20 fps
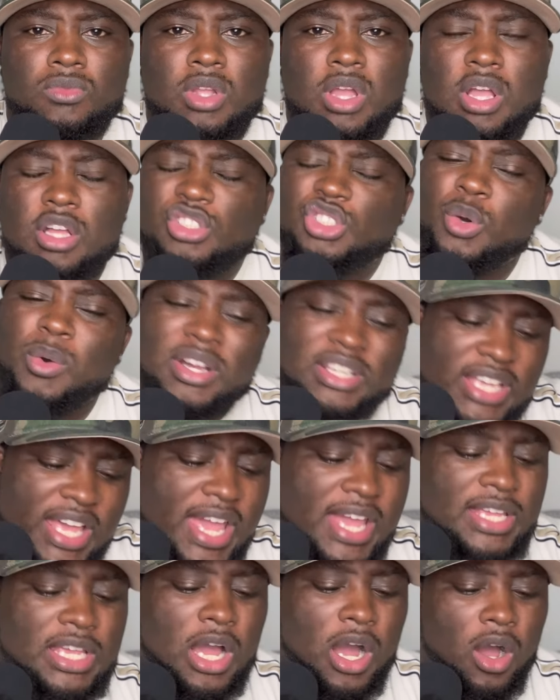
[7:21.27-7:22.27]
so
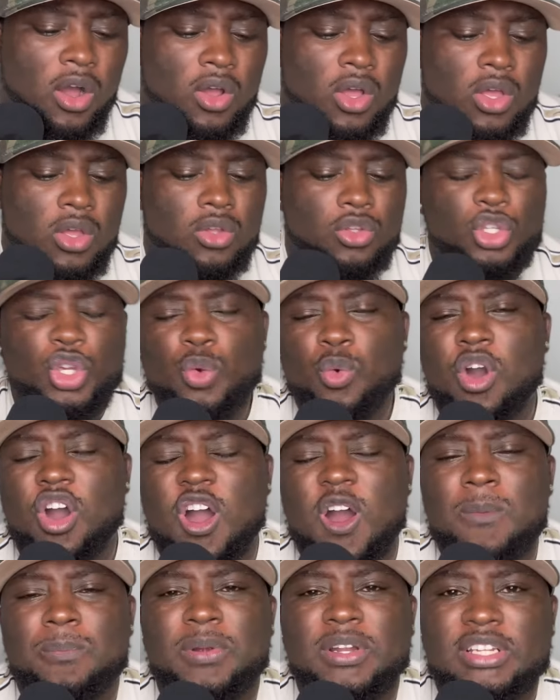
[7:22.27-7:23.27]
again y'all you are
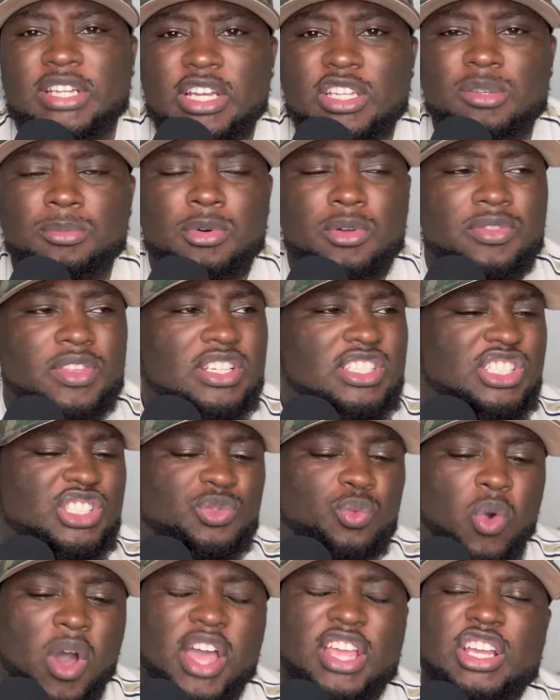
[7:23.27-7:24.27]
unpredictable this is
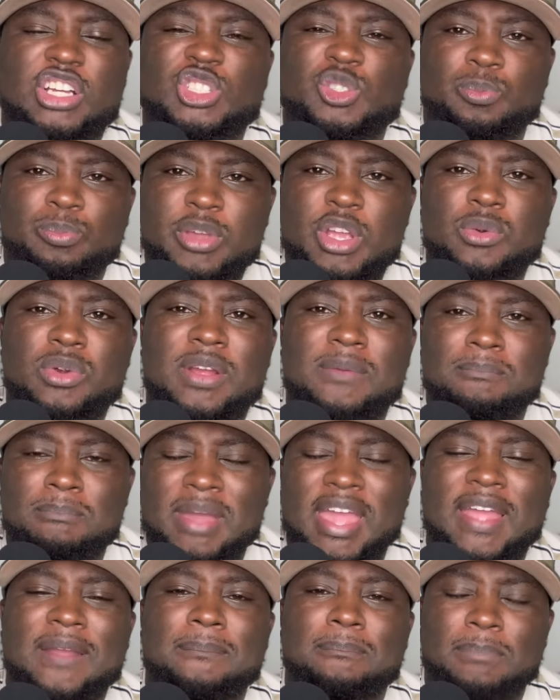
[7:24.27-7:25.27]
why your spirit
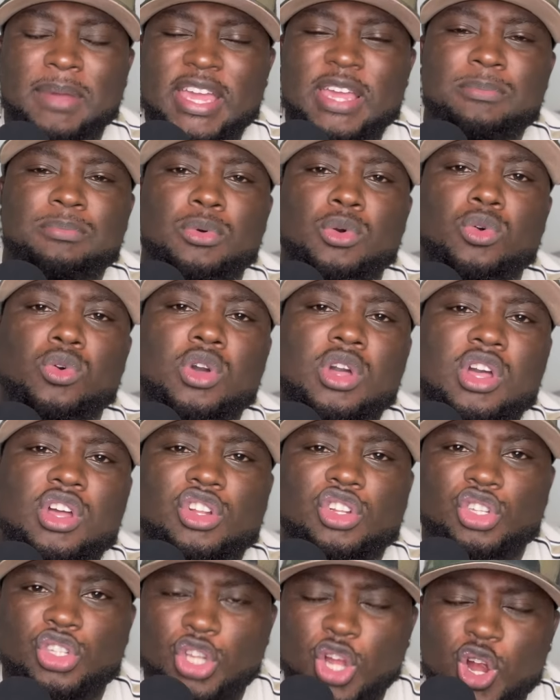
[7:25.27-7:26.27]
make people
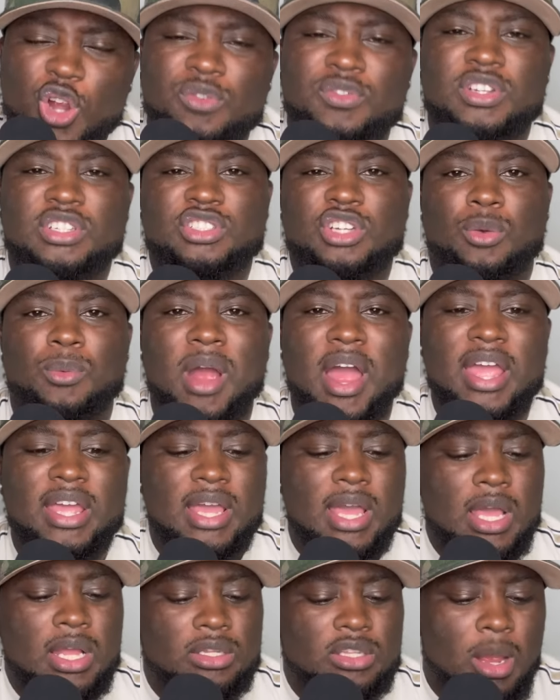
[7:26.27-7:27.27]
nervous all right
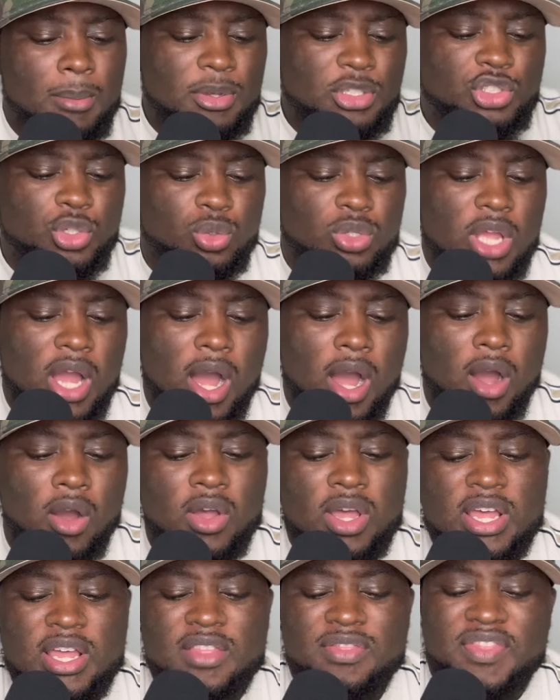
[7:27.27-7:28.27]
number two y'all
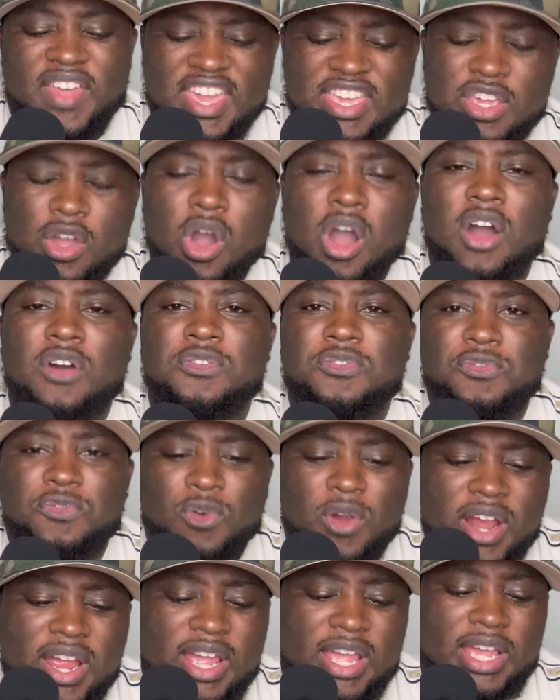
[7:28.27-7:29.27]
they are
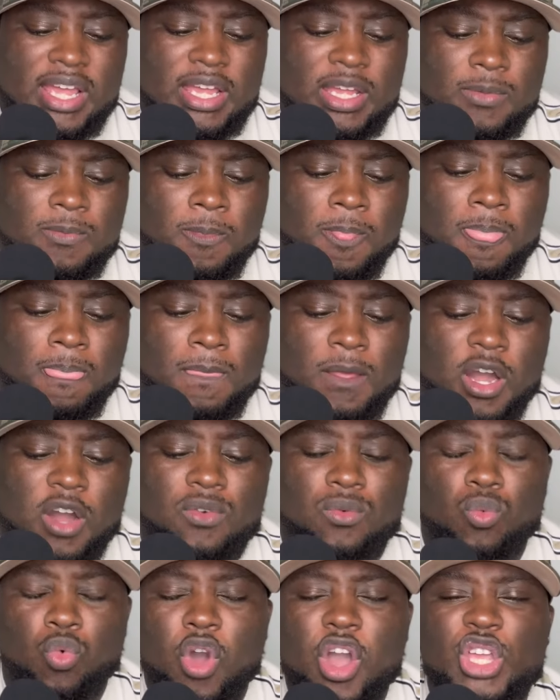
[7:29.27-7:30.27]
afraid
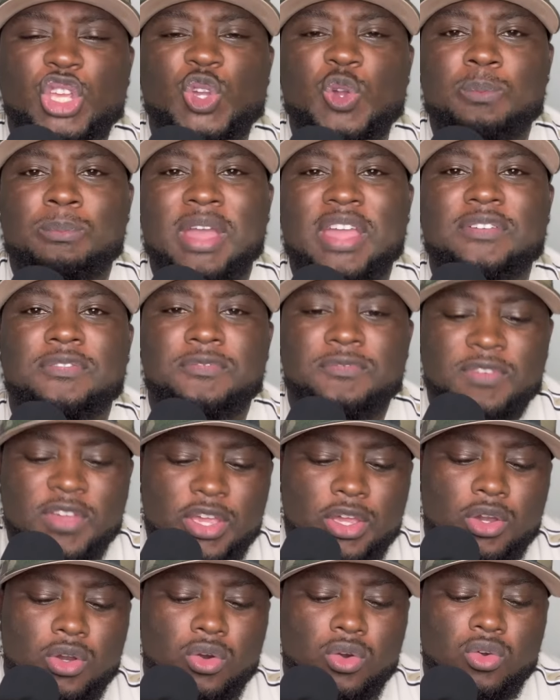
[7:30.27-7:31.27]
of what you may
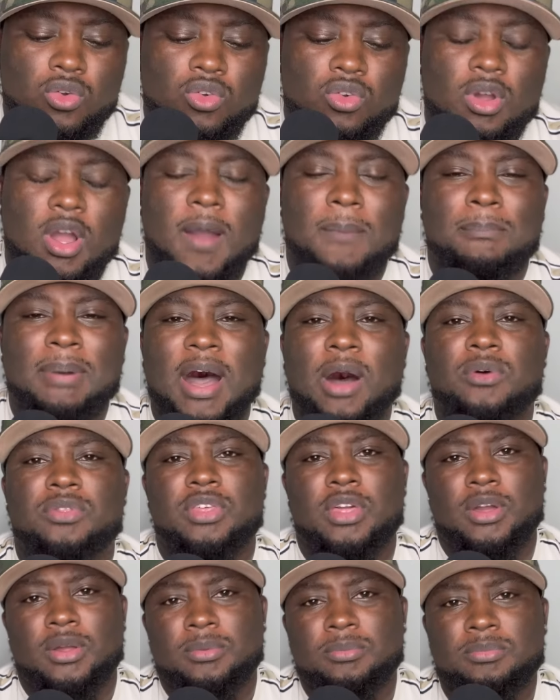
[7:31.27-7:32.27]
feel about
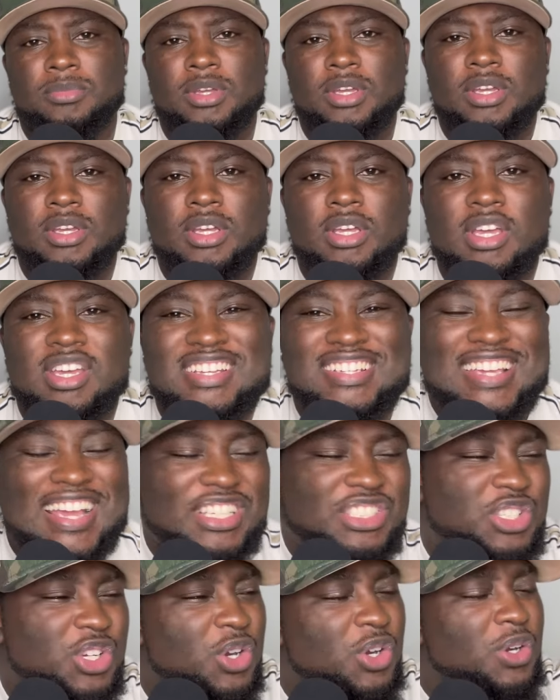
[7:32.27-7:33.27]
them
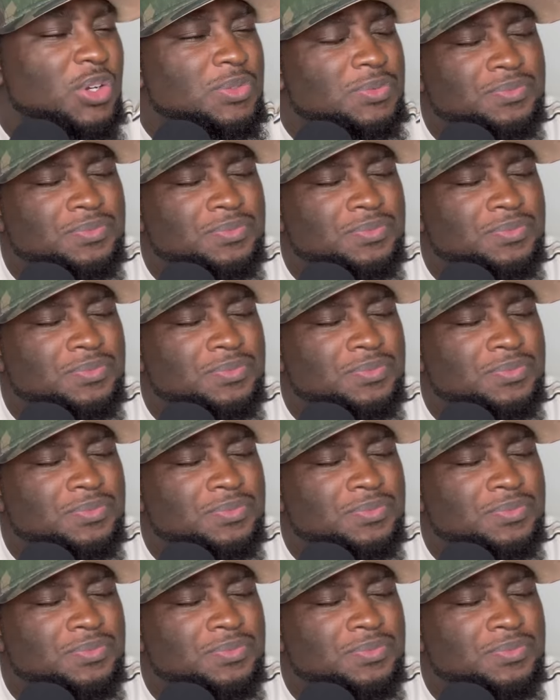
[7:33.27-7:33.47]
yes sir